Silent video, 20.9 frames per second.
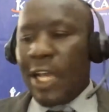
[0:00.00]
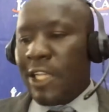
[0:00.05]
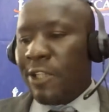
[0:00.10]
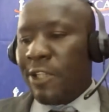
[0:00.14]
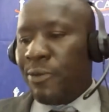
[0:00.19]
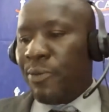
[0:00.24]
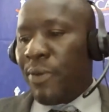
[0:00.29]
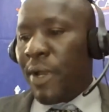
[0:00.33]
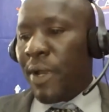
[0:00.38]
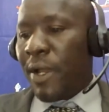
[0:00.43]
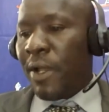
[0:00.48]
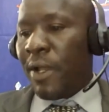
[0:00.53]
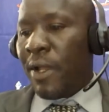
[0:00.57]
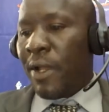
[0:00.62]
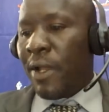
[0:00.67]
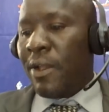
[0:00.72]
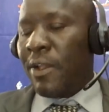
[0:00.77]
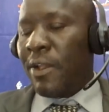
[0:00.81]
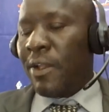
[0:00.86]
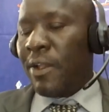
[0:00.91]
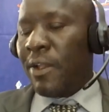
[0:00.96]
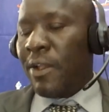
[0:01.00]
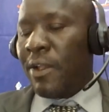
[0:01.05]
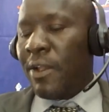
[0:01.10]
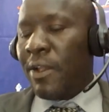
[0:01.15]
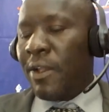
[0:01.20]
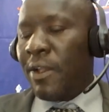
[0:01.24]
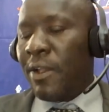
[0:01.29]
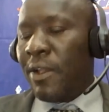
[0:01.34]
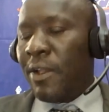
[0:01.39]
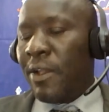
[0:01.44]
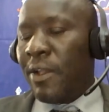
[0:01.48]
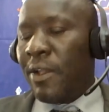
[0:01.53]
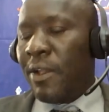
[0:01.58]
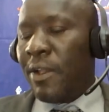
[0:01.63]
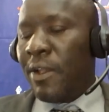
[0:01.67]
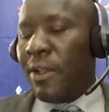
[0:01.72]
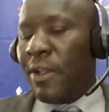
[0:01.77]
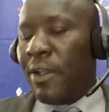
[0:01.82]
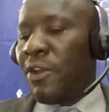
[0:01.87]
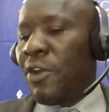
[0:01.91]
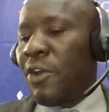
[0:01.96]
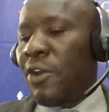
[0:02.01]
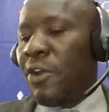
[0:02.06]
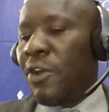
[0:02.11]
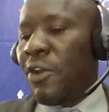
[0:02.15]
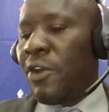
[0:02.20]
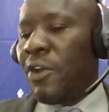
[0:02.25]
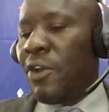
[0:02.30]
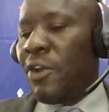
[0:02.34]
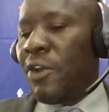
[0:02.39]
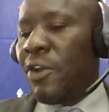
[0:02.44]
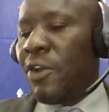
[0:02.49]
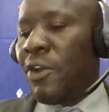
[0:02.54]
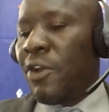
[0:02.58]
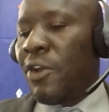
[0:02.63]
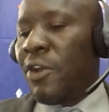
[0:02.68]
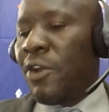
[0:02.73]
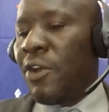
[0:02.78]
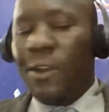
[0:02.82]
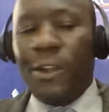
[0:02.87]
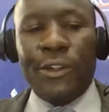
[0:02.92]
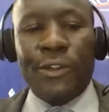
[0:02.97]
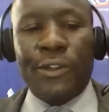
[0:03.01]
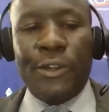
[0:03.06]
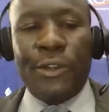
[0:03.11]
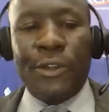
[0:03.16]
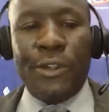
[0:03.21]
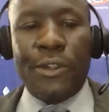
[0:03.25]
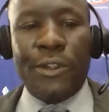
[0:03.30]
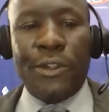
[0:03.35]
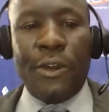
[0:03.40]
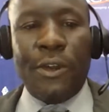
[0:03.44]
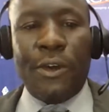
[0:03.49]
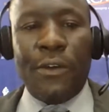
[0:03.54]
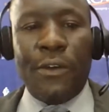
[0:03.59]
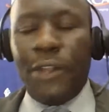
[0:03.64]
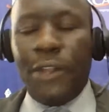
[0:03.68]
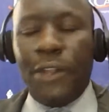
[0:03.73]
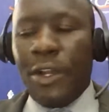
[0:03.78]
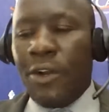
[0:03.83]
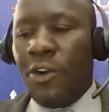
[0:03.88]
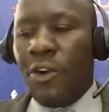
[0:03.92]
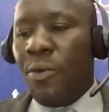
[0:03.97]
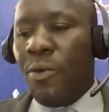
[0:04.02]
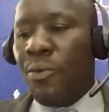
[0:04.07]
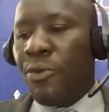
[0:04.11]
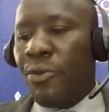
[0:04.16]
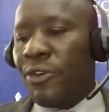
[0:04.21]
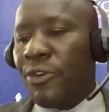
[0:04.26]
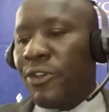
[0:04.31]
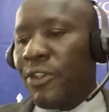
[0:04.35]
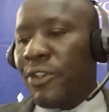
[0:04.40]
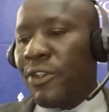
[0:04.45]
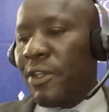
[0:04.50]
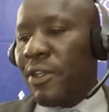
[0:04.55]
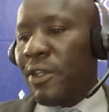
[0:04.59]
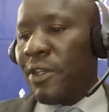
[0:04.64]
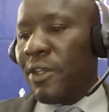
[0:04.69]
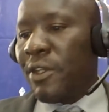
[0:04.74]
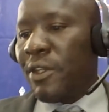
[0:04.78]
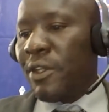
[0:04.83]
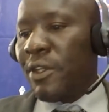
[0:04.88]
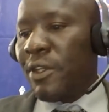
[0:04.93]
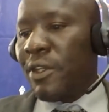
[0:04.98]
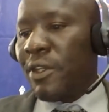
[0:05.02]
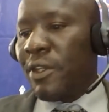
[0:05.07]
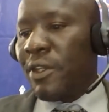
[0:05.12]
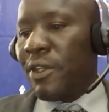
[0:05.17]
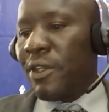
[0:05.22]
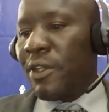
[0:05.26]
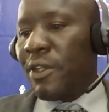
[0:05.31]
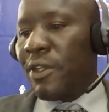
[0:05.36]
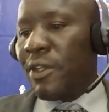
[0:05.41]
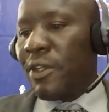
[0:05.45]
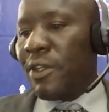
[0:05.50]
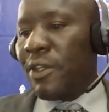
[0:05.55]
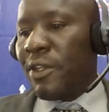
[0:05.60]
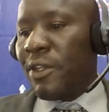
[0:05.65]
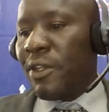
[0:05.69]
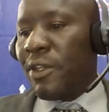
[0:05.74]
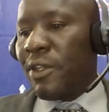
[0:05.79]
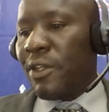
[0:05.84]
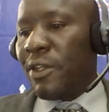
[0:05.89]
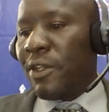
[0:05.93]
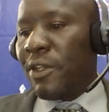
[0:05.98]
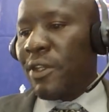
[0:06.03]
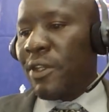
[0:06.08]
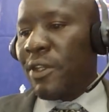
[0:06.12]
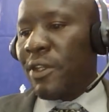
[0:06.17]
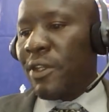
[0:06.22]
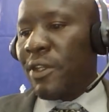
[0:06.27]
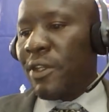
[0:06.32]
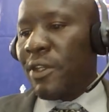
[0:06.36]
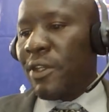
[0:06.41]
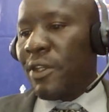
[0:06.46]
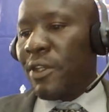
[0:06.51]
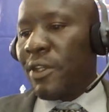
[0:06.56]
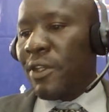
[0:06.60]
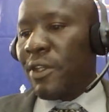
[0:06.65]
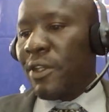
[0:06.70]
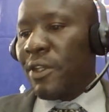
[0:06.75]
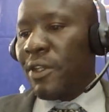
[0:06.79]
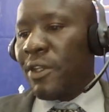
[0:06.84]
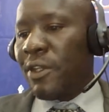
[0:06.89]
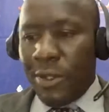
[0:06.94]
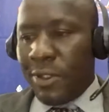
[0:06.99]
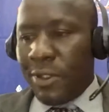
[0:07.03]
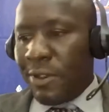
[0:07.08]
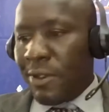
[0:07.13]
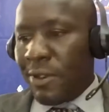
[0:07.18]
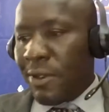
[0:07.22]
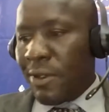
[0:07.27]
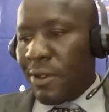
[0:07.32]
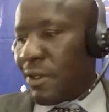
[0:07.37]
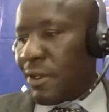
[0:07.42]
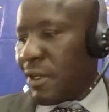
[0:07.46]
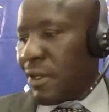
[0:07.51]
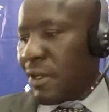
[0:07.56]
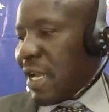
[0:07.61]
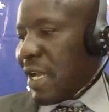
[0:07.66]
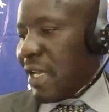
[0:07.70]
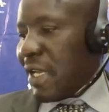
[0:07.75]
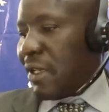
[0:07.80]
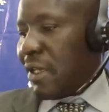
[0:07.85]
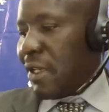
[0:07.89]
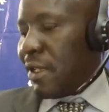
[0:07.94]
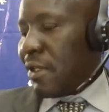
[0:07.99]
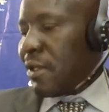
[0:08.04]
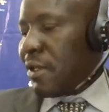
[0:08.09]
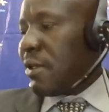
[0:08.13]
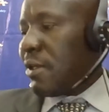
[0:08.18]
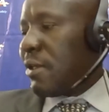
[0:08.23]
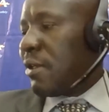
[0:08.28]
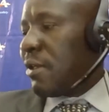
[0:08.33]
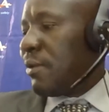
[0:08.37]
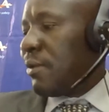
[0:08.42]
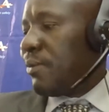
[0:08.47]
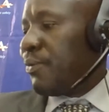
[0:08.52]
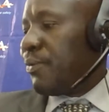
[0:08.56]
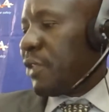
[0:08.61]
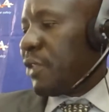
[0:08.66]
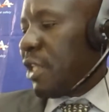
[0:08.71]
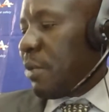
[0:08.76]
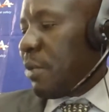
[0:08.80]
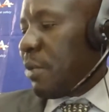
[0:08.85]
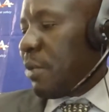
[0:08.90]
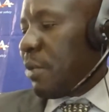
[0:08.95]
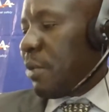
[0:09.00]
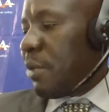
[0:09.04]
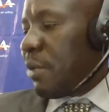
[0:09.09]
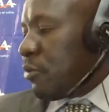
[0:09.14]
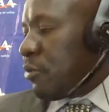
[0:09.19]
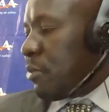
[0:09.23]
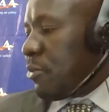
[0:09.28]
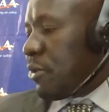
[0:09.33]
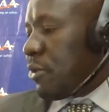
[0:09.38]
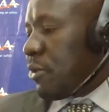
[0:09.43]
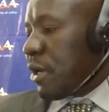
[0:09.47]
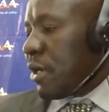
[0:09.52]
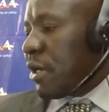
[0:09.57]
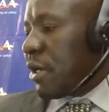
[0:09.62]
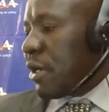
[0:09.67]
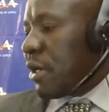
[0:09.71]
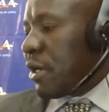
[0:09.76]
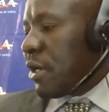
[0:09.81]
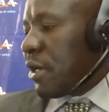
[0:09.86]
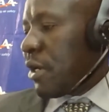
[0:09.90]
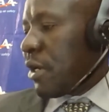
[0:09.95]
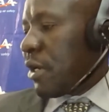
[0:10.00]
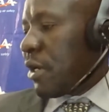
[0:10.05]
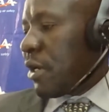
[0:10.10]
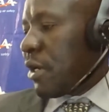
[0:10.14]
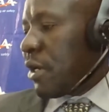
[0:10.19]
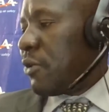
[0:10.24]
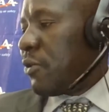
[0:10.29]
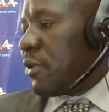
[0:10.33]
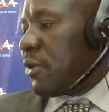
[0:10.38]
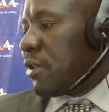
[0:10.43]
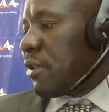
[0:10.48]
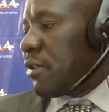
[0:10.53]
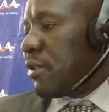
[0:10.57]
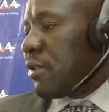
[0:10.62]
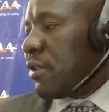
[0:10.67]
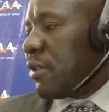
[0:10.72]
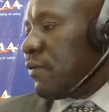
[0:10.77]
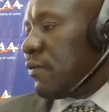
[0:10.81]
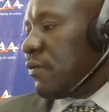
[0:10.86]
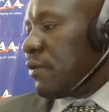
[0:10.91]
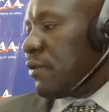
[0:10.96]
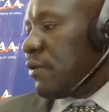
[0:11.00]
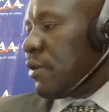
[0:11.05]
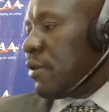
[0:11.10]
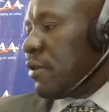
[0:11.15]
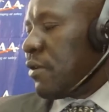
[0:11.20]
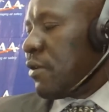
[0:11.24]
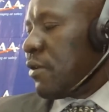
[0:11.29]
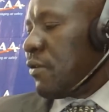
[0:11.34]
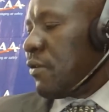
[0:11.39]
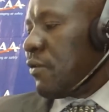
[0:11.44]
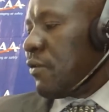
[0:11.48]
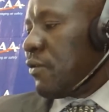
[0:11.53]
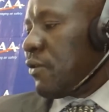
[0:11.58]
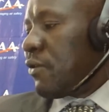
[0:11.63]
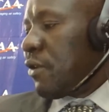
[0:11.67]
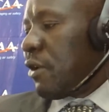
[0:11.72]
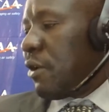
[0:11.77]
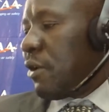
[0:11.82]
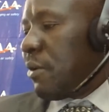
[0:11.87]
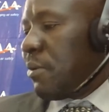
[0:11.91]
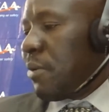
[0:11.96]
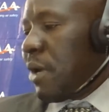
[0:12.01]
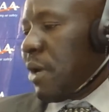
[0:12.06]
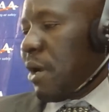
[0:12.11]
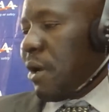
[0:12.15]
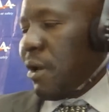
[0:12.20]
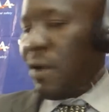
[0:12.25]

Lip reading: as per the provisions of the regulations of the COM procedures. So those are my comments regarding the two memorandum that we received from